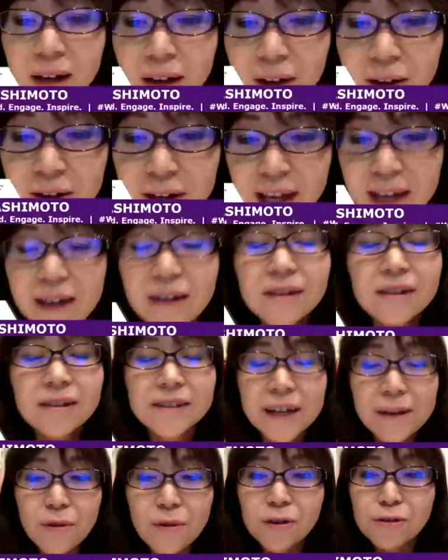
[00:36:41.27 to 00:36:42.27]
Okay,
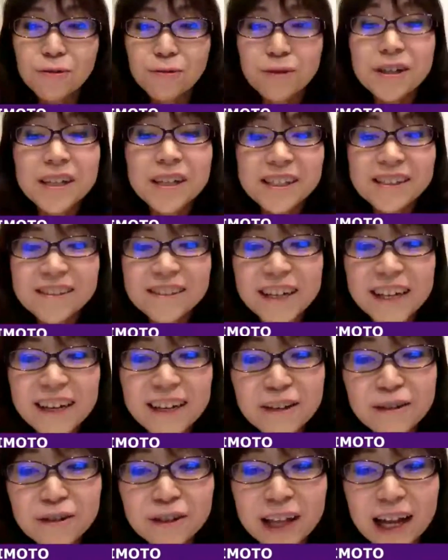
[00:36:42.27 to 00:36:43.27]
remote work is a really
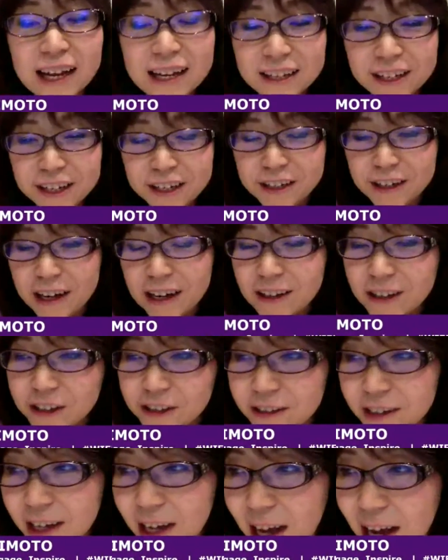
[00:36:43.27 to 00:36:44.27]
good idea.
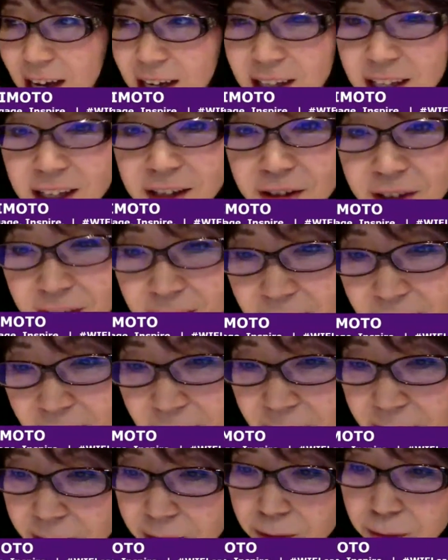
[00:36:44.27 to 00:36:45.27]
Actually, I did it.
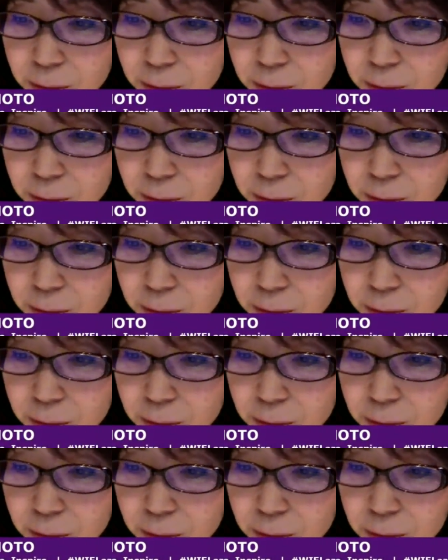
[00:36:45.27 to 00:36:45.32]
So